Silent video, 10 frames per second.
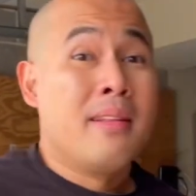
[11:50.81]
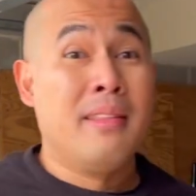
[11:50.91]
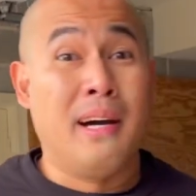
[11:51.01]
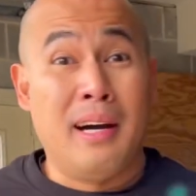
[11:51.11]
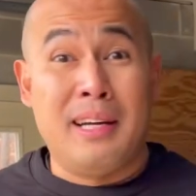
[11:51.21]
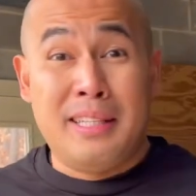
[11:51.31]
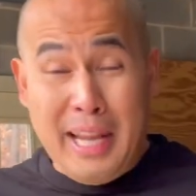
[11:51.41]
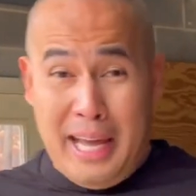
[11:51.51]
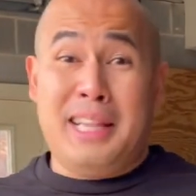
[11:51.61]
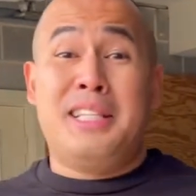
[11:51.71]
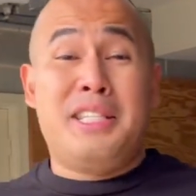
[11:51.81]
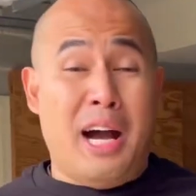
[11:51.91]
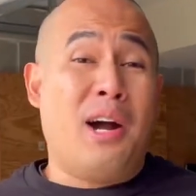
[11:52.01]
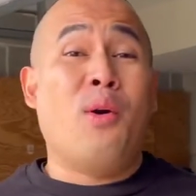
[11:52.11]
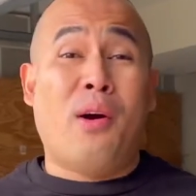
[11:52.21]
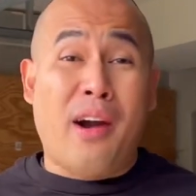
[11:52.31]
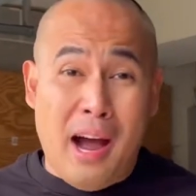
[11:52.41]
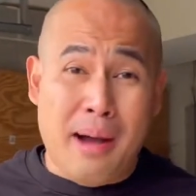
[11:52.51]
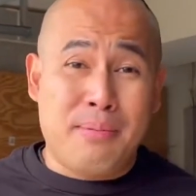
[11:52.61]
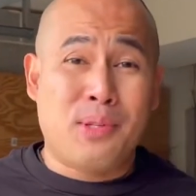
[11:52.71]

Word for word: the dead Jaguar up.